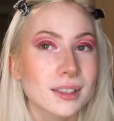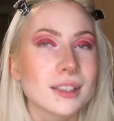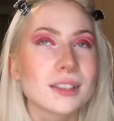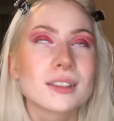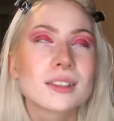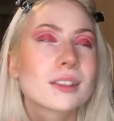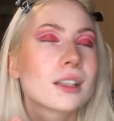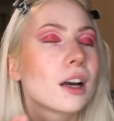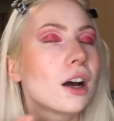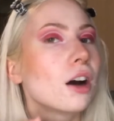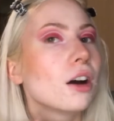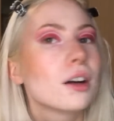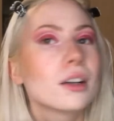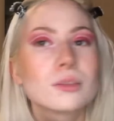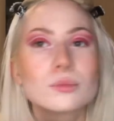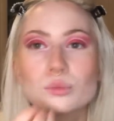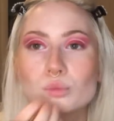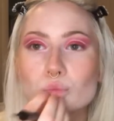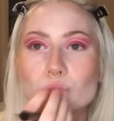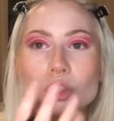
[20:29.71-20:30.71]

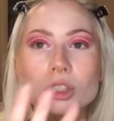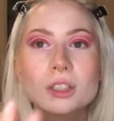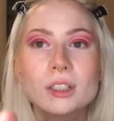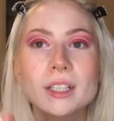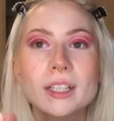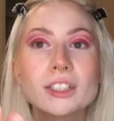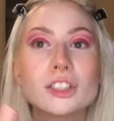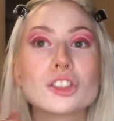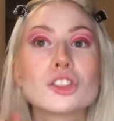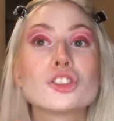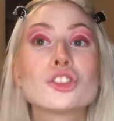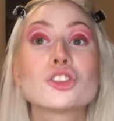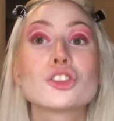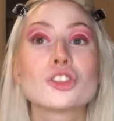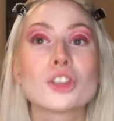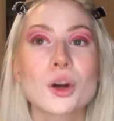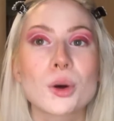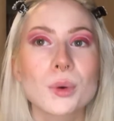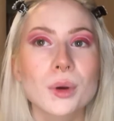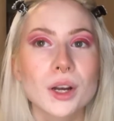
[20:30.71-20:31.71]
It's
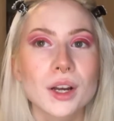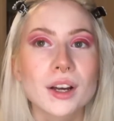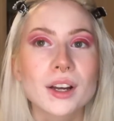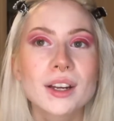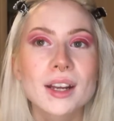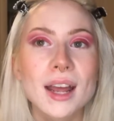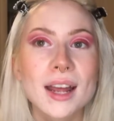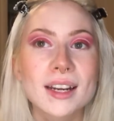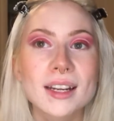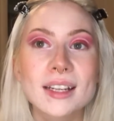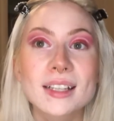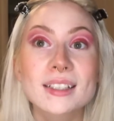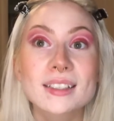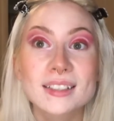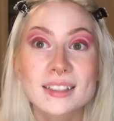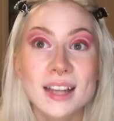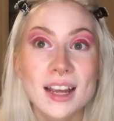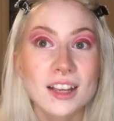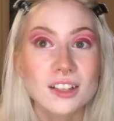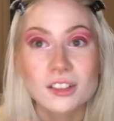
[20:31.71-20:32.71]
so good, and it
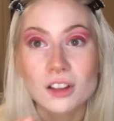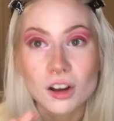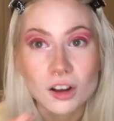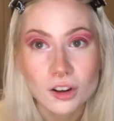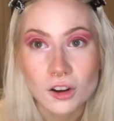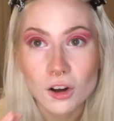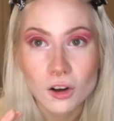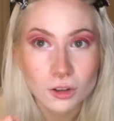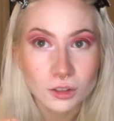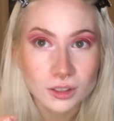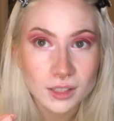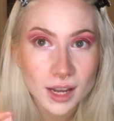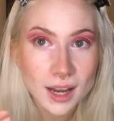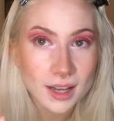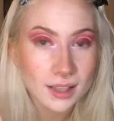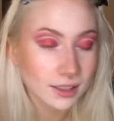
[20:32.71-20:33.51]
stays on all day.